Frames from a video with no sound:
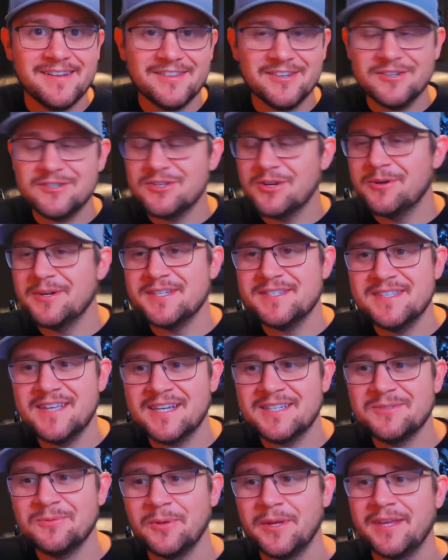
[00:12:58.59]
There's always
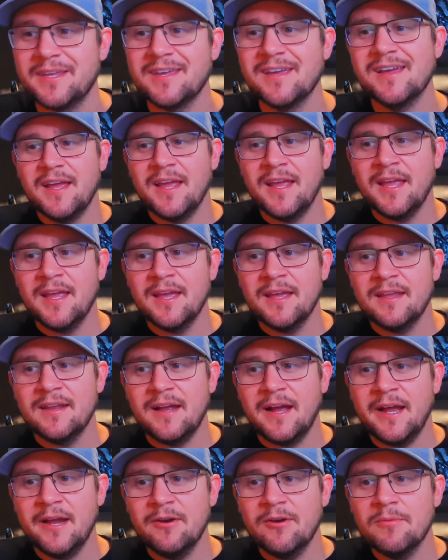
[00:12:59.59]
next week. And
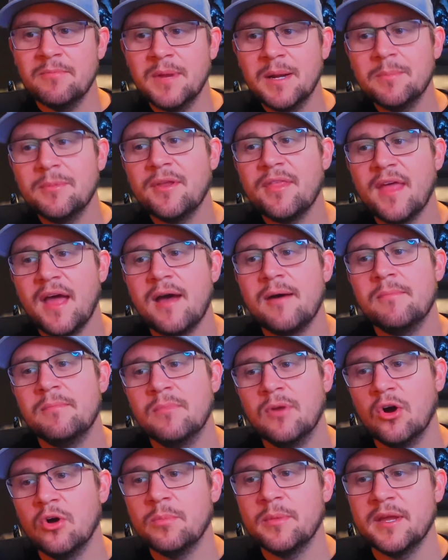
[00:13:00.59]
I remember that
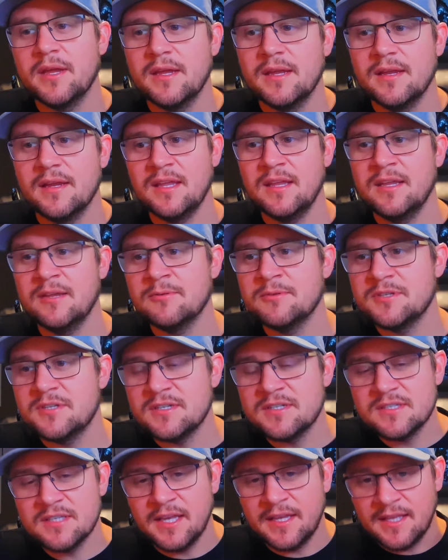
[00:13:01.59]
moment, it was
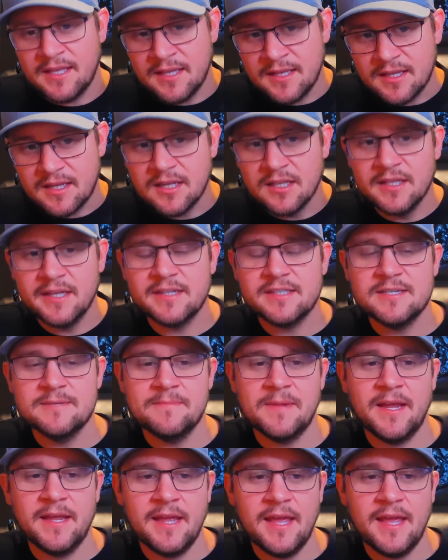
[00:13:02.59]
just like it clicked in my